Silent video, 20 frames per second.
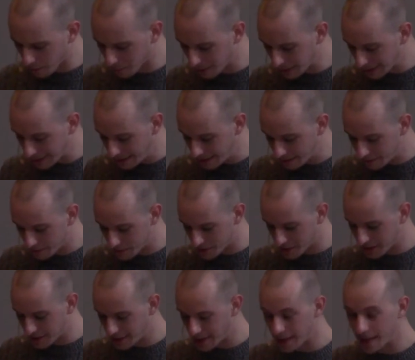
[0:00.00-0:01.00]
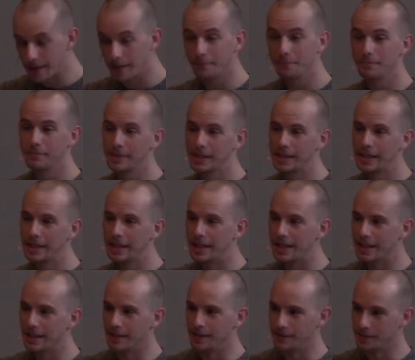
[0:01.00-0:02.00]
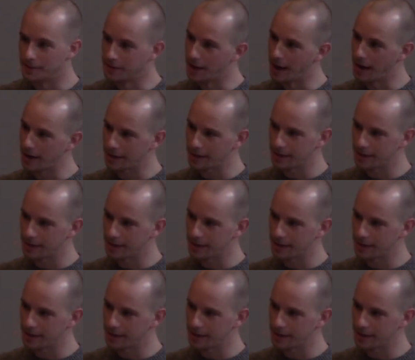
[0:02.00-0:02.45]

believes in him is not